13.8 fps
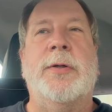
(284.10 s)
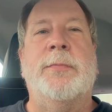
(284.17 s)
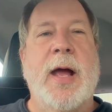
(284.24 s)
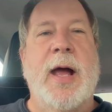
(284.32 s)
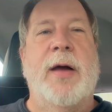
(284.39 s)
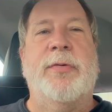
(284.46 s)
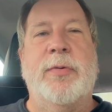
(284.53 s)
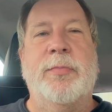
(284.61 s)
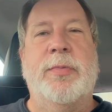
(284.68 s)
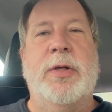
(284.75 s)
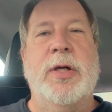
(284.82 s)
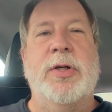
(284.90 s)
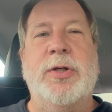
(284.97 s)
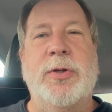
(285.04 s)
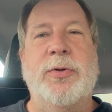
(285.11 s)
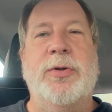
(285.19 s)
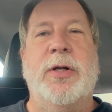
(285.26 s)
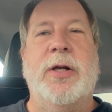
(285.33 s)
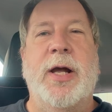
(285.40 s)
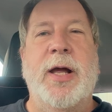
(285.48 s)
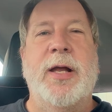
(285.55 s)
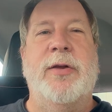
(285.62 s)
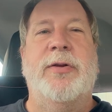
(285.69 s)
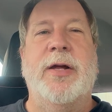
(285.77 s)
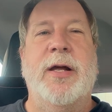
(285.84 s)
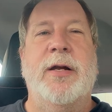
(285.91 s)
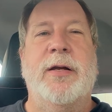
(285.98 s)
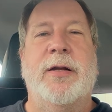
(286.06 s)
have some tissues and hand
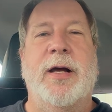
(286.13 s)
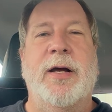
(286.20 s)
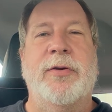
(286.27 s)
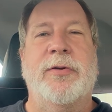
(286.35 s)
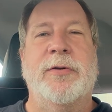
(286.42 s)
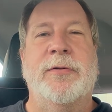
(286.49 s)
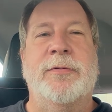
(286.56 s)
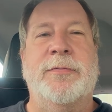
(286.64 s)
sanitizer